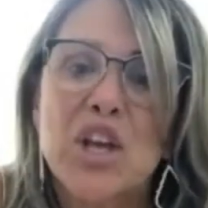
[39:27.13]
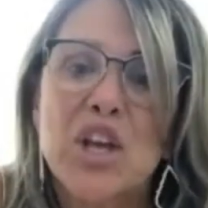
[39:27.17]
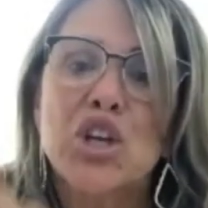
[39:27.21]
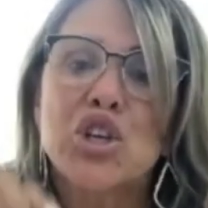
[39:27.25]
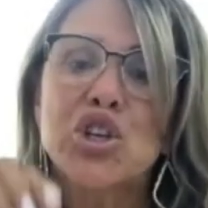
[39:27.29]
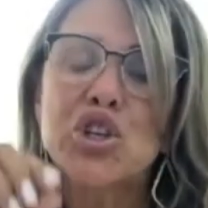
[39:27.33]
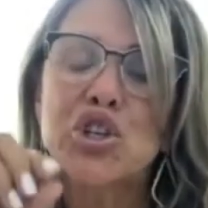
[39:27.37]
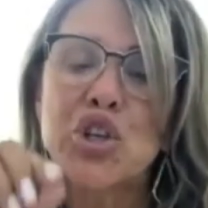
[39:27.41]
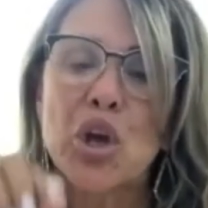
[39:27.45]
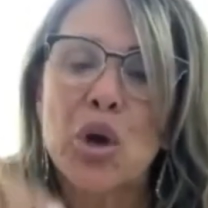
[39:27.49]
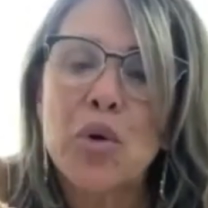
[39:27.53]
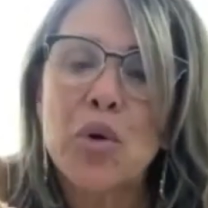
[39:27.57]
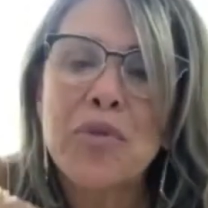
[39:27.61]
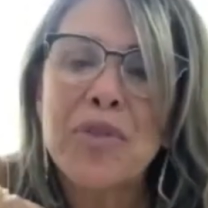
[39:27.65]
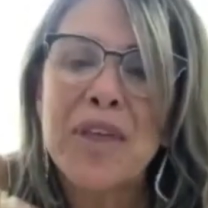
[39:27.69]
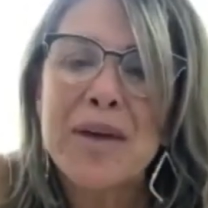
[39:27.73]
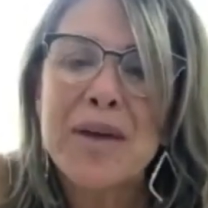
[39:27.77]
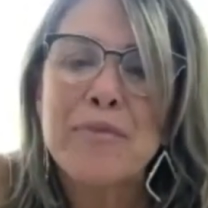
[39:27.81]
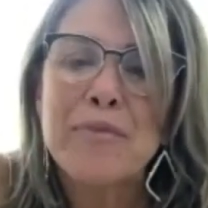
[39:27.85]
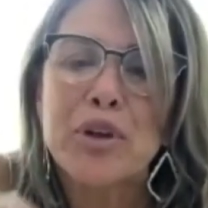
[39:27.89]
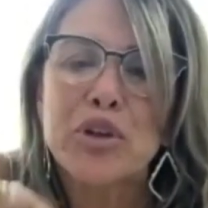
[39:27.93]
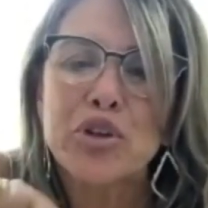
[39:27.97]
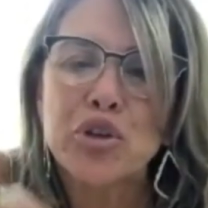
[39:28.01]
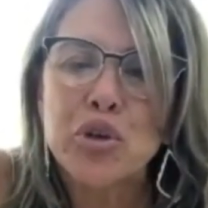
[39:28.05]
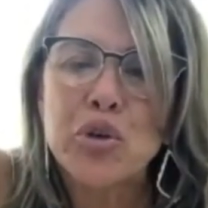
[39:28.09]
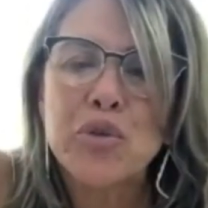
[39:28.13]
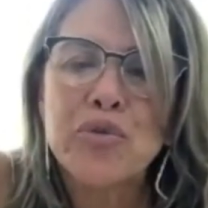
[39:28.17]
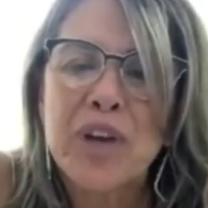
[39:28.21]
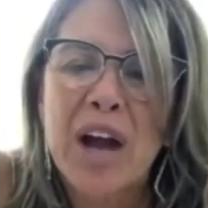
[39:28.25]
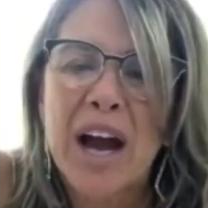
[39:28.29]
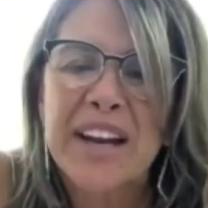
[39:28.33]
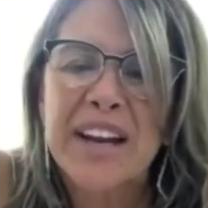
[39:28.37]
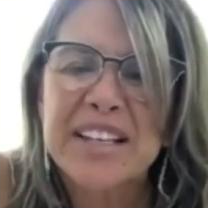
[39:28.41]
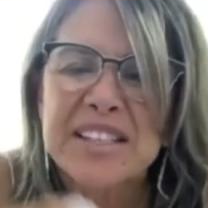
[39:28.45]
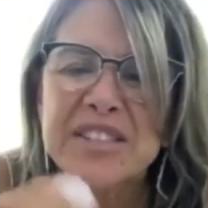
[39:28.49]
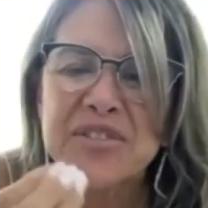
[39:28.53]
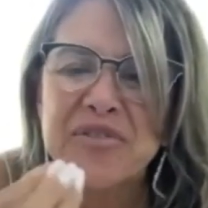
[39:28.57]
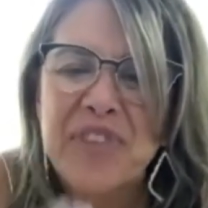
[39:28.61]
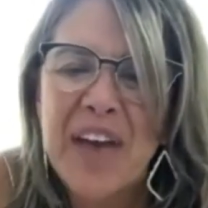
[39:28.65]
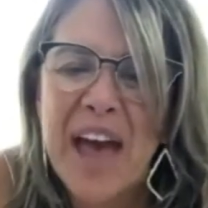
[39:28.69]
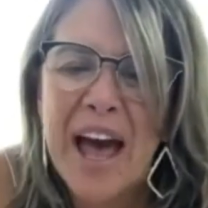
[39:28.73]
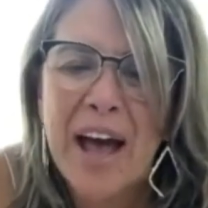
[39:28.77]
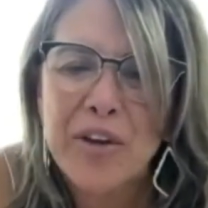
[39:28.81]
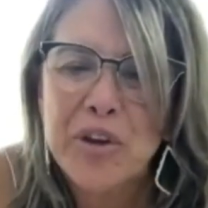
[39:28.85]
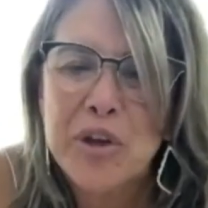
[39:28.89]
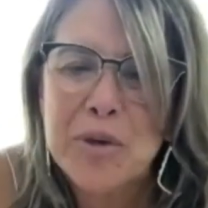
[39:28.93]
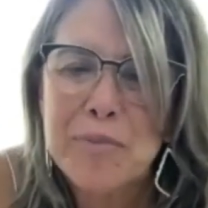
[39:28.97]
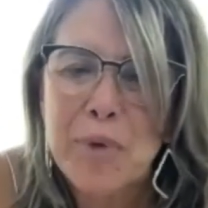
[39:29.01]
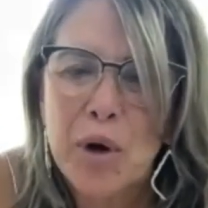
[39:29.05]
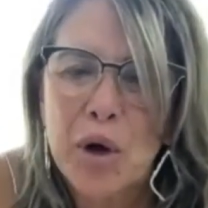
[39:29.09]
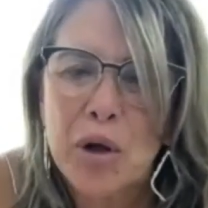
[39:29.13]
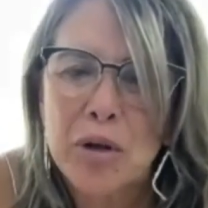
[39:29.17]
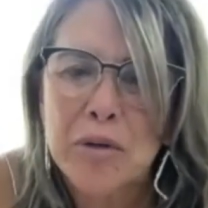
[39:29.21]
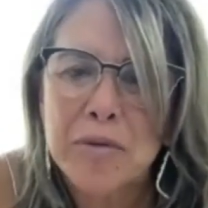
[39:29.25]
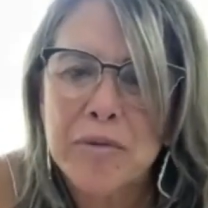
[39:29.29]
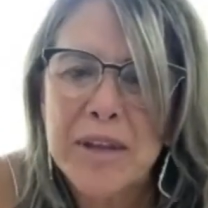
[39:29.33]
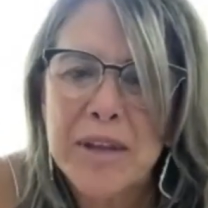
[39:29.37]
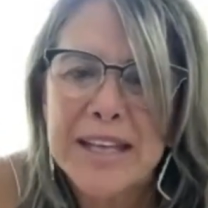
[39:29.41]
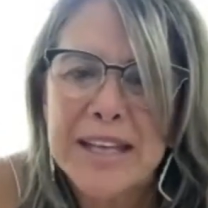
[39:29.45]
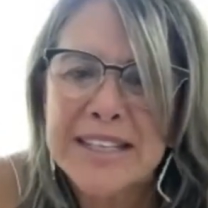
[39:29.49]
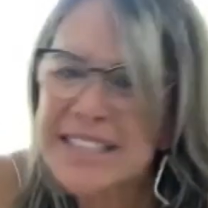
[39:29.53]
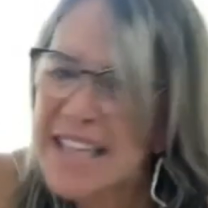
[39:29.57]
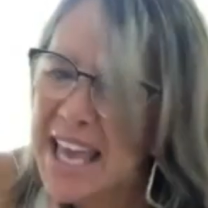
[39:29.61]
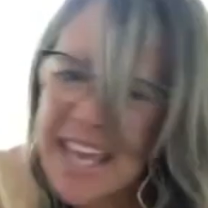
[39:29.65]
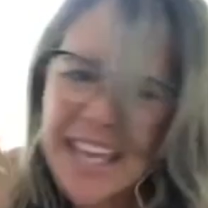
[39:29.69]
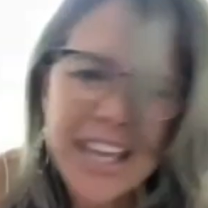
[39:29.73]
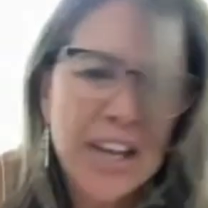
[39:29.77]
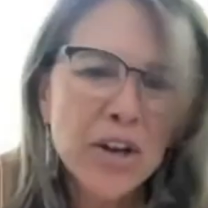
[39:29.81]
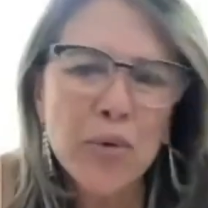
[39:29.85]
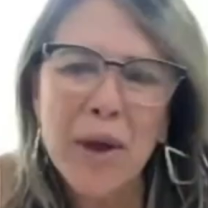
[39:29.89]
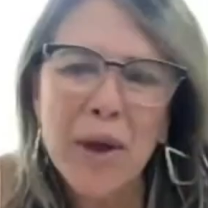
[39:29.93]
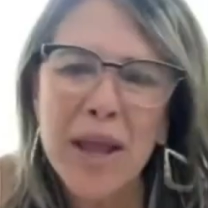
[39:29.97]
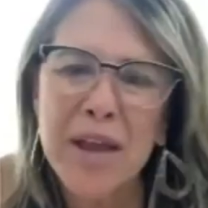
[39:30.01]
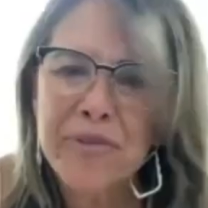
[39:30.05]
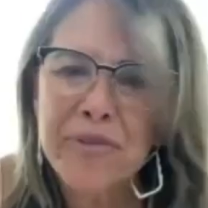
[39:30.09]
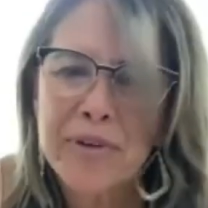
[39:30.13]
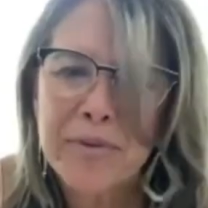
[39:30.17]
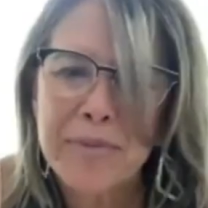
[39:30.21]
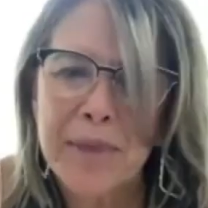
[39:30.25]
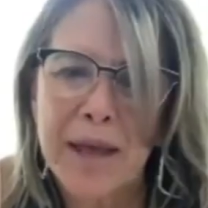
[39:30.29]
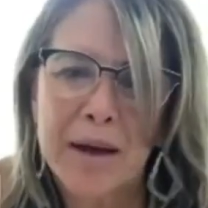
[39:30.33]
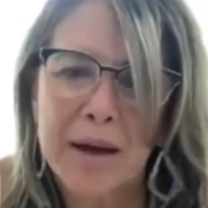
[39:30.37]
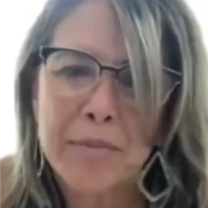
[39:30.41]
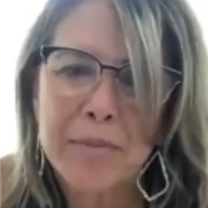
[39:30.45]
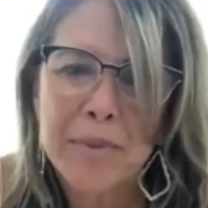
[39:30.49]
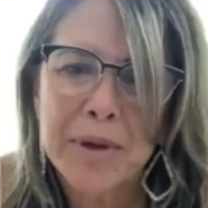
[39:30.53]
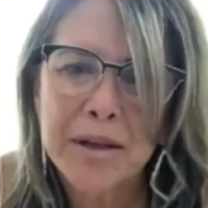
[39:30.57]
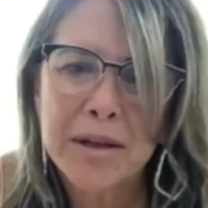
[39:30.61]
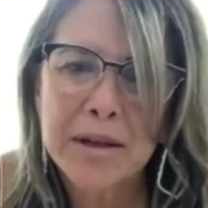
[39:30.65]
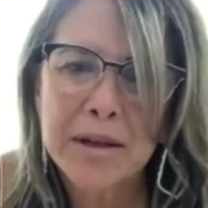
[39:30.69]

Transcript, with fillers: Show yeah. them what you've got is valuable. Take it away from them.